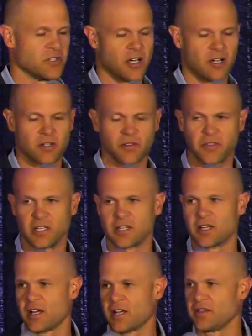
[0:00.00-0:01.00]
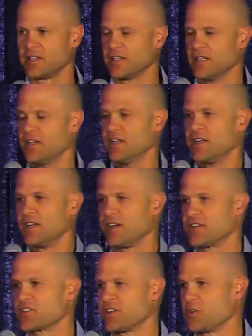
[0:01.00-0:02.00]
daughter, thank God, that
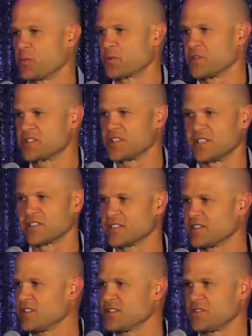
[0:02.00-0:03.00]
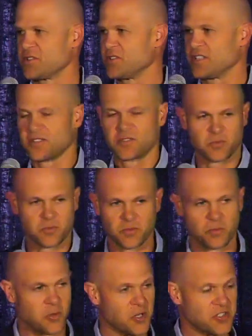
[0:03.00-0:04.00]
is our little princess, because these two
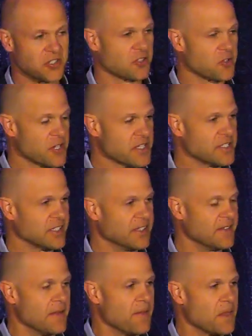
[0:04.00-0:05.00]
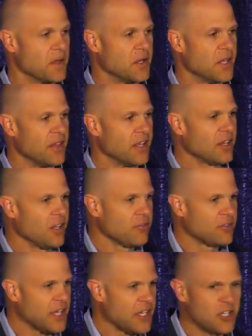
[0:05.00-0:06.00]
boys are crazy. They love
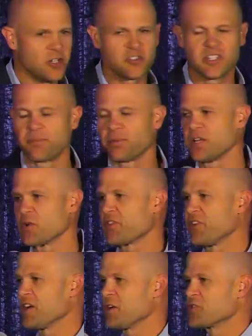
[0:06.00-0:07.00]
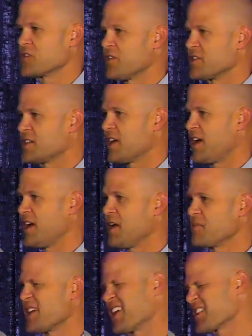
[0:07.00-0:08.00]
Legos. They play with Legos all the
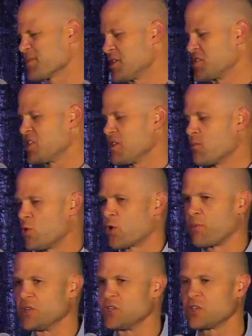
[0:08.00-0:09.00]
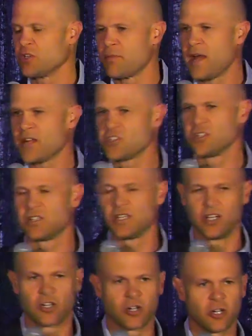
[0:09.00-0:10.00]
time. Not as much anymore, but you can imagine
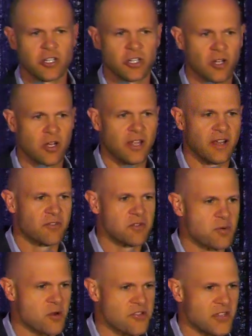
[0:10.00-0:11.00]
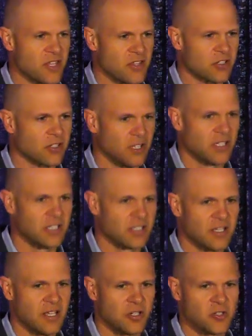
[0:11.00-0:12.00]
early on, every birthday, they're collecting
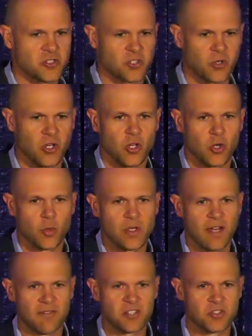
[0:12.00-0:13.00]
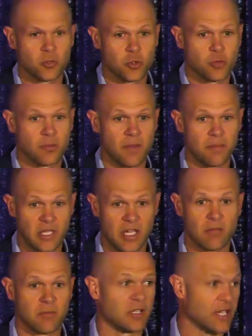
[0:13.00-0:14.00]
Legos. So we have this room that
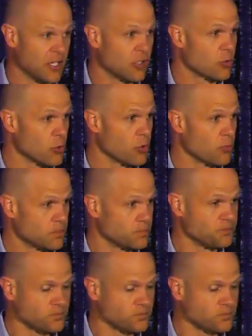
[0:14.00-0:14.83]
became the Lego room,